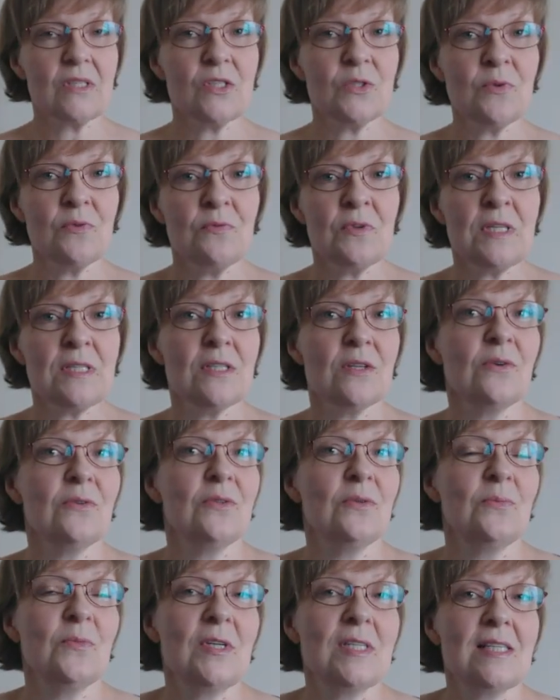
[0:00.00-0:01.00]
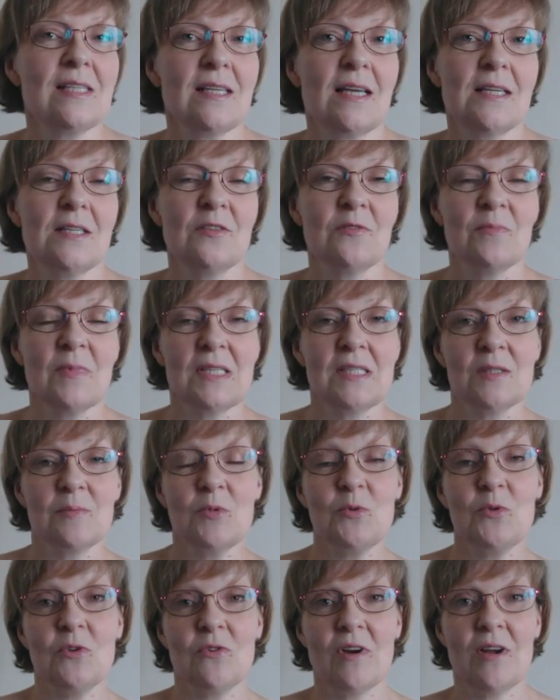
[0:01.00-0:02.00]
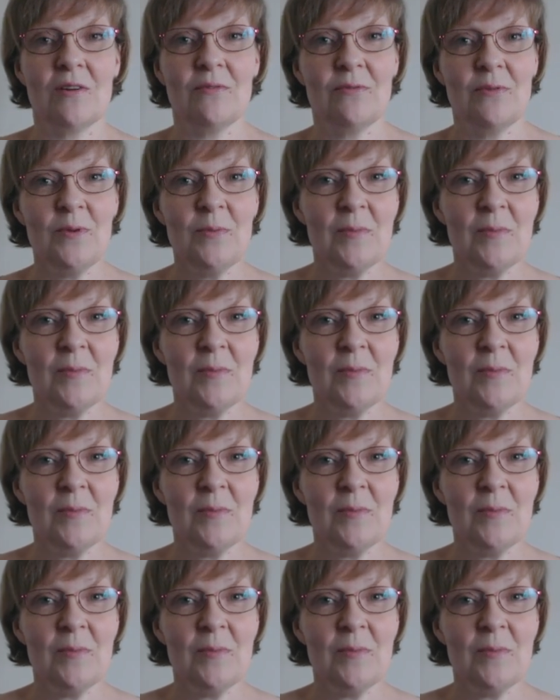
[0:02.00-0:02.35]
so it fits on the one side of my small craft